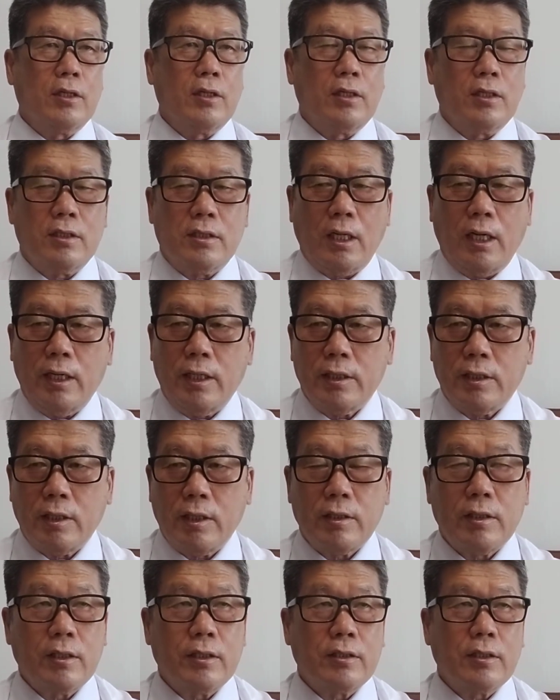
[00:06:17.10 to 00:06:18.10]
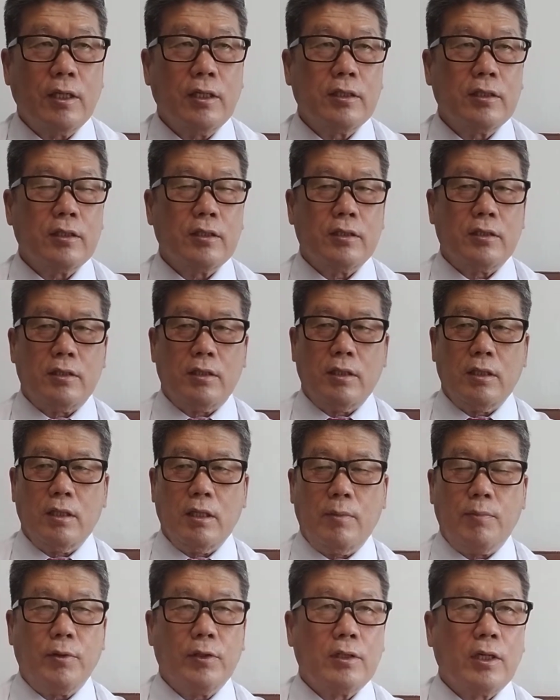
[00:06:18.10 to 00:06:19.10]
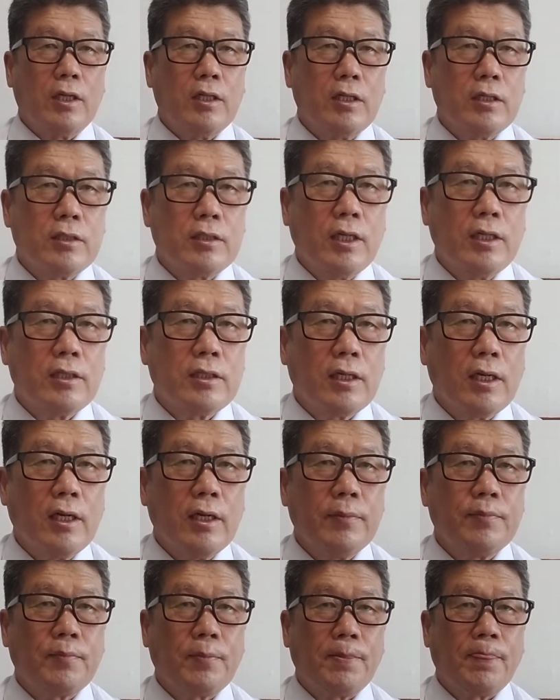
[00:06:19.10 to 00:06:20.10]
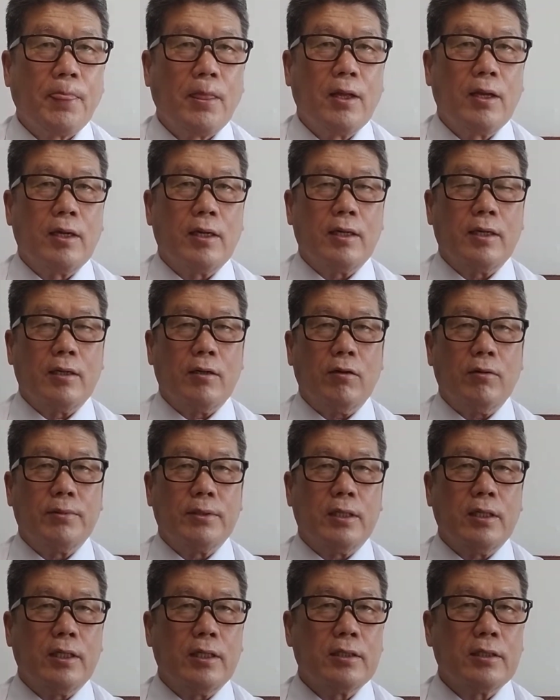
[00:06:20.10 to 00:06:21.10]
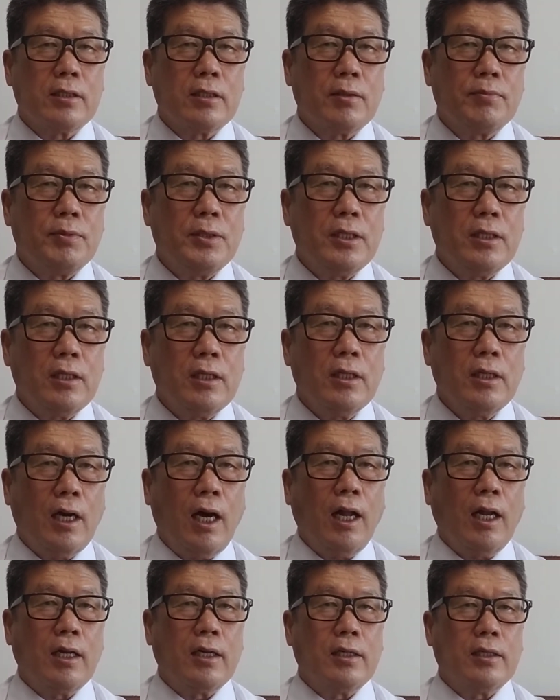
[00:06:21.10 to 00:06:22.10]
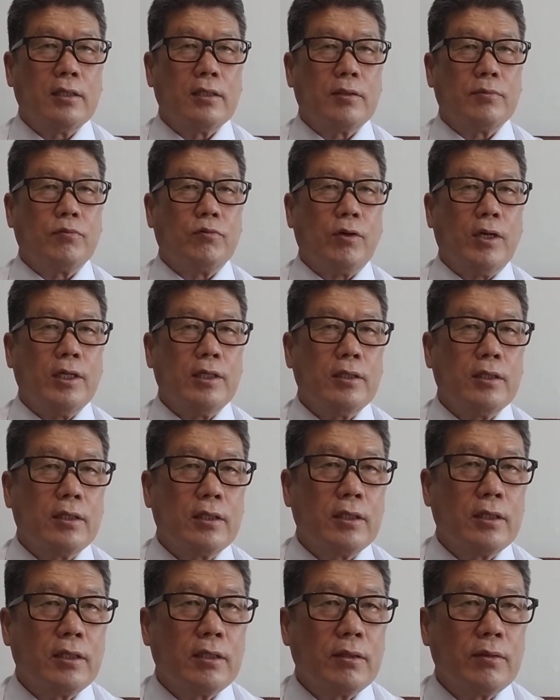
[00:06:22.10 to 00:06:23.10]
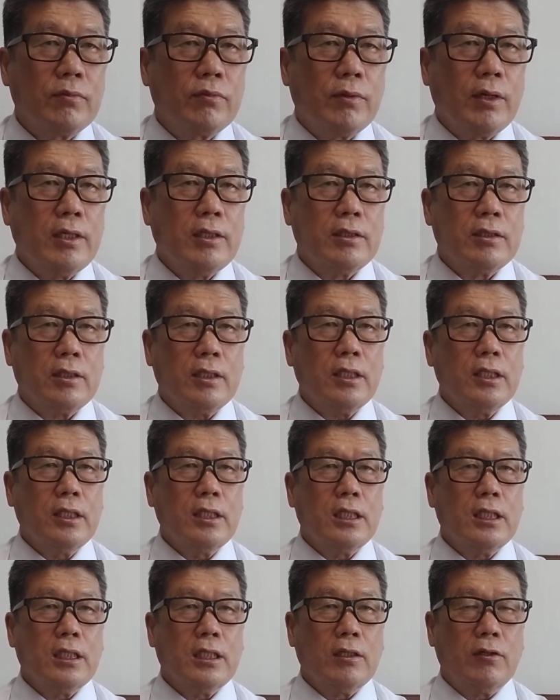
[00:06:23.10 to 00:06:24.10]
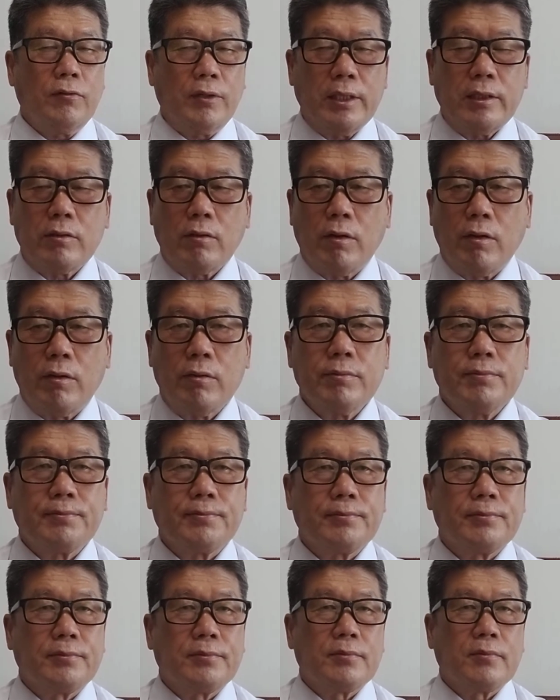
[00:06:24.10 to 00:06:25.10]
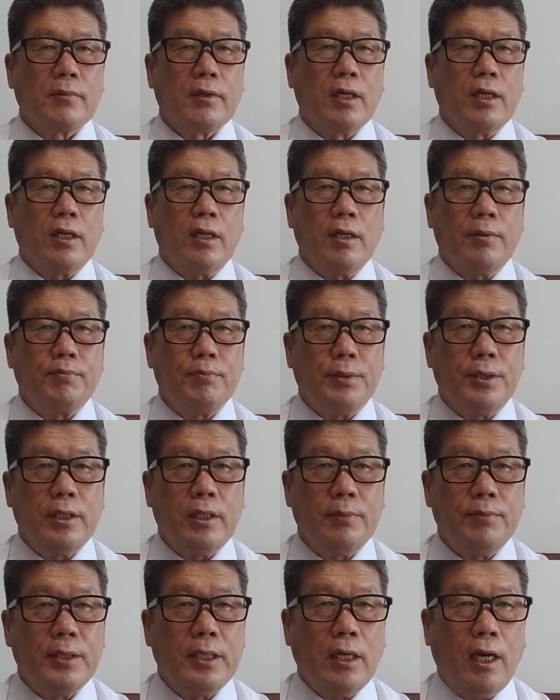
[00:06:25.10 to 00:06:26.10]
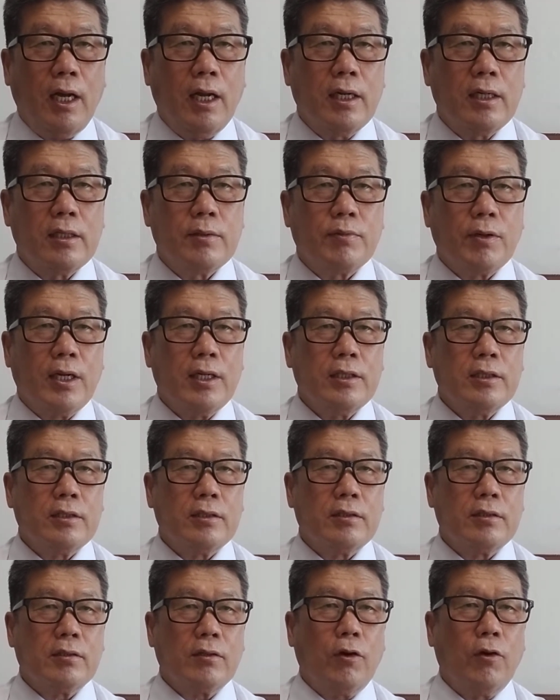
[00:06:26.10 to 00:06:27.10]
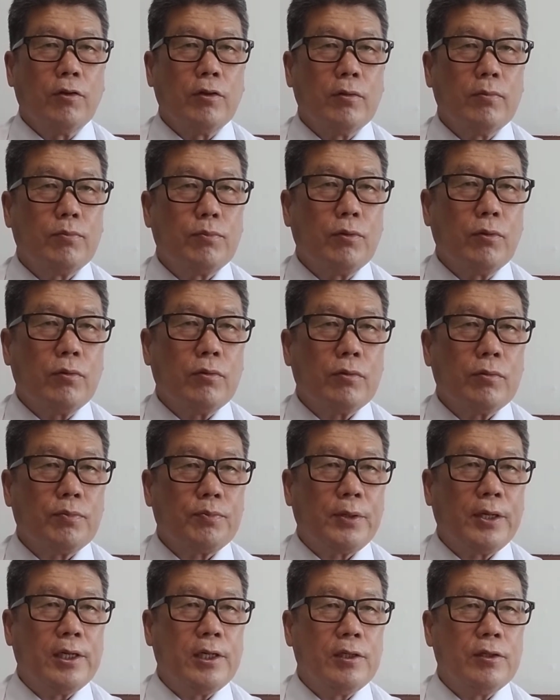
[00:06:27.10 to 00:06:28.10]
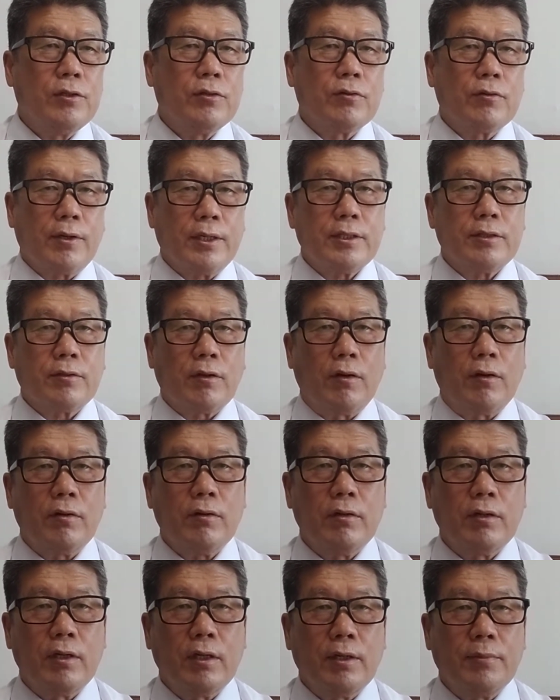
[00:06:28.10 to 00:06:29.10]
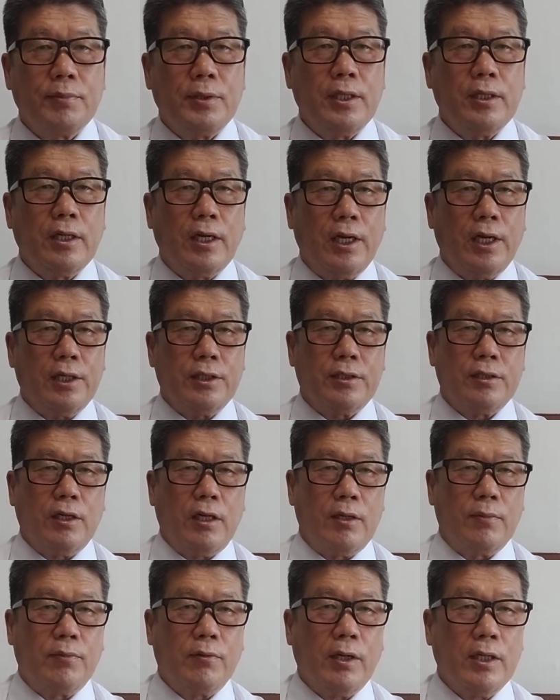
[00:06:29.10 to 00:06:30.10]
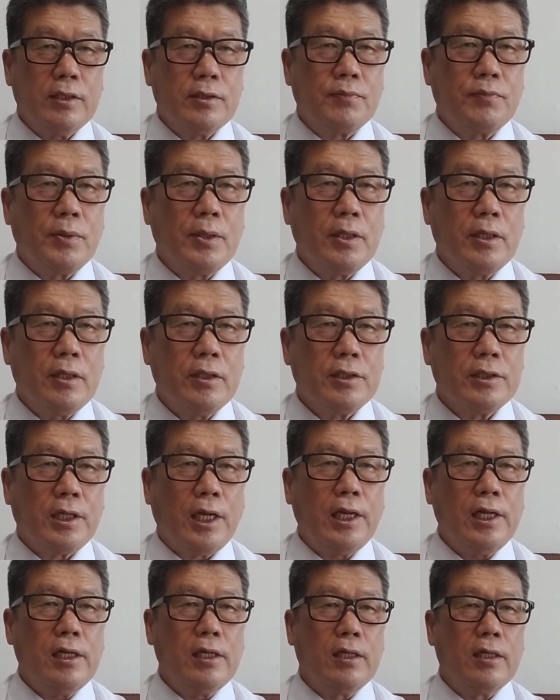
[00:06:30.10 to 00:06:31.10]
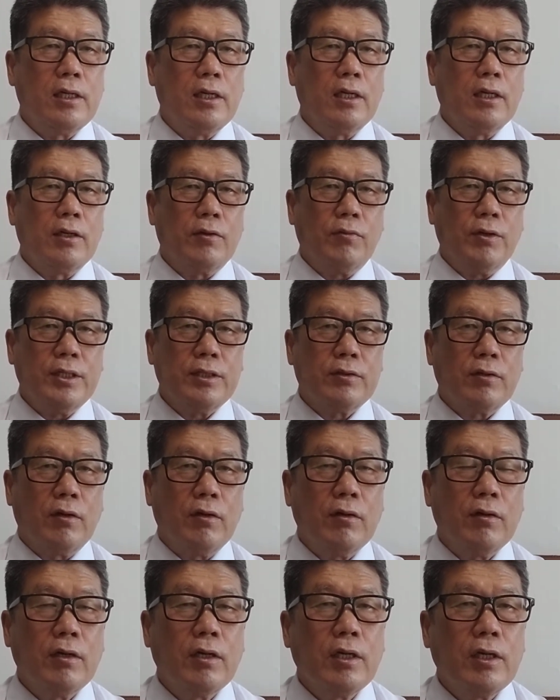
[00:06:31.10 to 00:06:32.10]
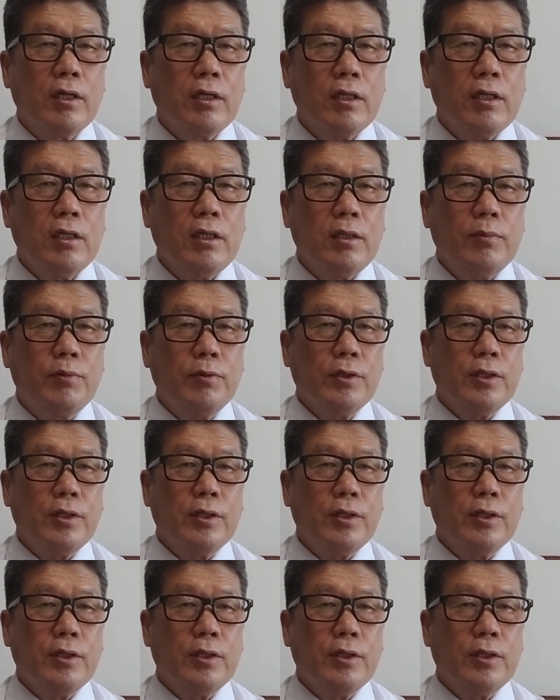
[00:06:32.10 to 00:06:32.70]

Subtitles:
Shanghai Trade Exchange, Singapore Trade Exchange. Over there is the PER, is a price earning ratio, PBR, price on book value ratio, PSR, price per sale ratio, EV,